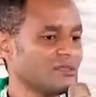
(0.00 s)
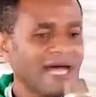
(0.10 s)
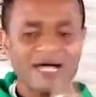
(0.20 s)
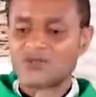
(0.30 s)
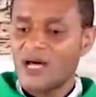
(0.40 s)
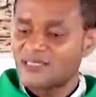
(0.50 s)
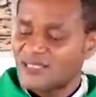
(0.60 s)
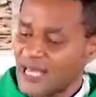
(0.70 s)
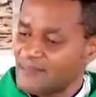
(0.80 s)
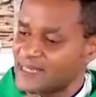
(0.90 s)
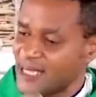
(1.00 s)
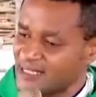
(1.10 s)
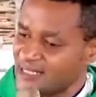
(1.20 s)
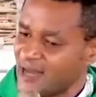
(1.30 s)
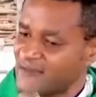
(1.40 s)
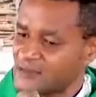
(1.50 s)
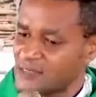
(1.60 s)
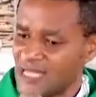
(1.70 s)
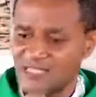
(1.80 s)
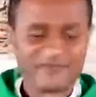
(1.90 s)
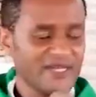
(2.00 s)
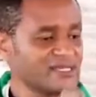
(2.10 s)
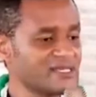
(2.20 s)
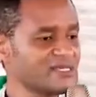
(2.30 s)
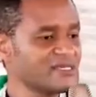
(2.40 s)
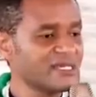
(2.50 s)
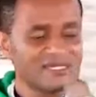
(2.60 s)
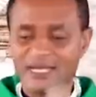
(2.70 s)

That's what Psalm 37, I think verse 16 says,